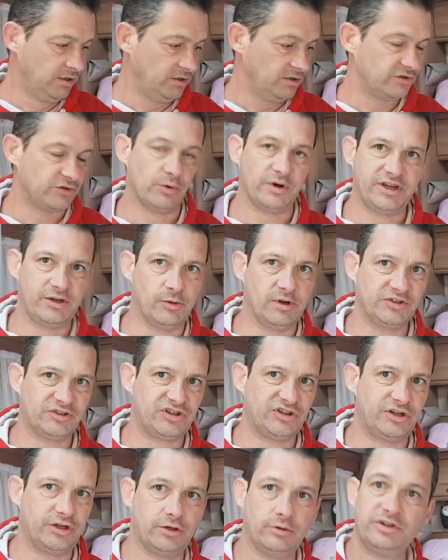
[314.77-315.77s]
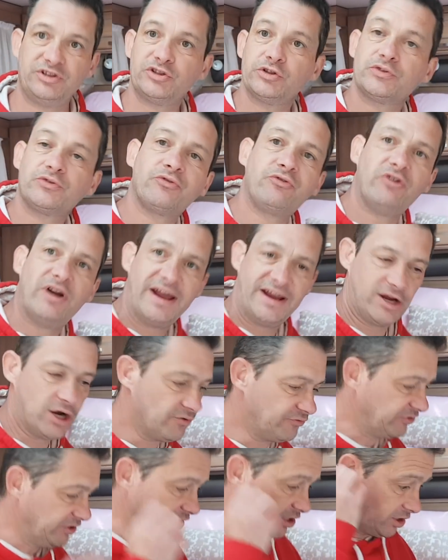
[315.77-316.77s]
So what you want to do is just fry
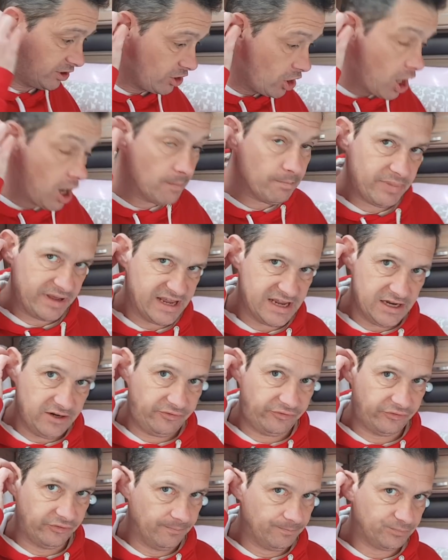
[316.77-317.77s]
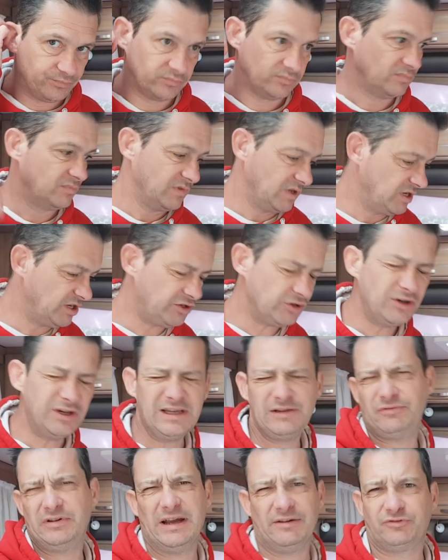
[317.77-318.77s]
off your corned beef. You don't
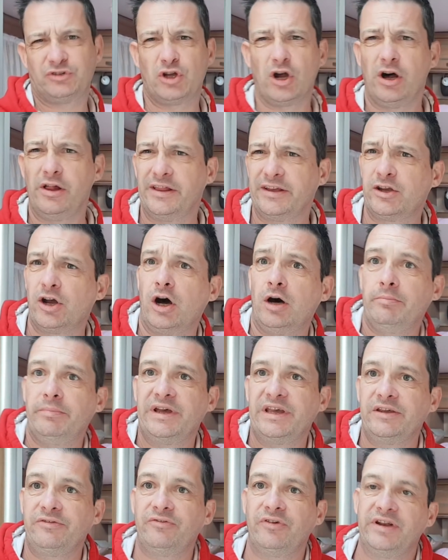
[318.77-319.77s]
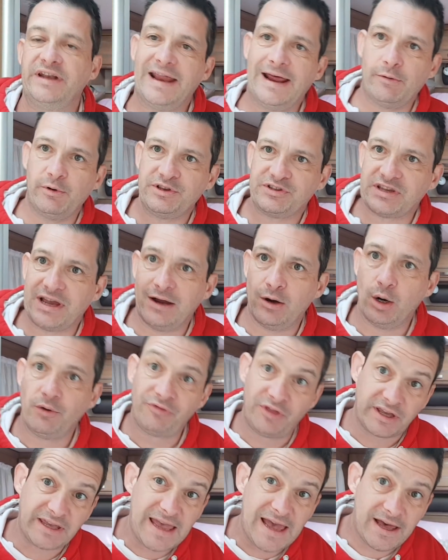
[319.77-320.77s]
even have to call it corned beef. Now it's out of
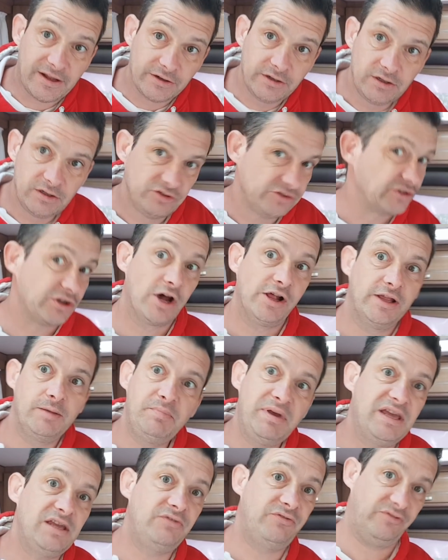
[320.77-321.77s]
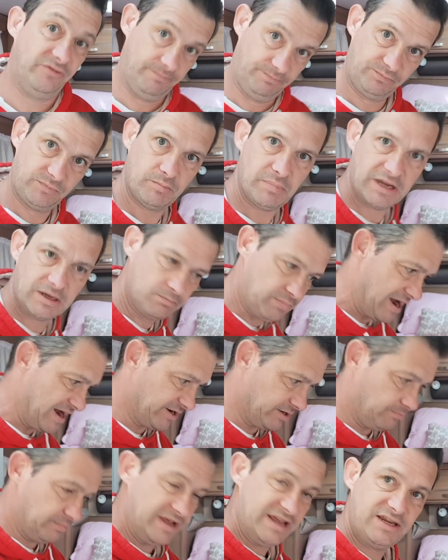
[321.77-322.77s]
the can, just call it beef. Big pan
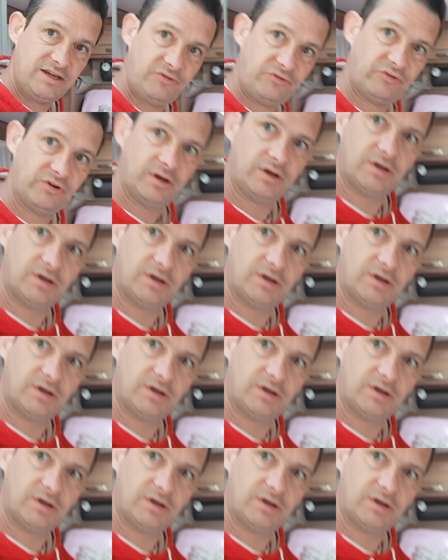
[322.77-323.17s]
of beef.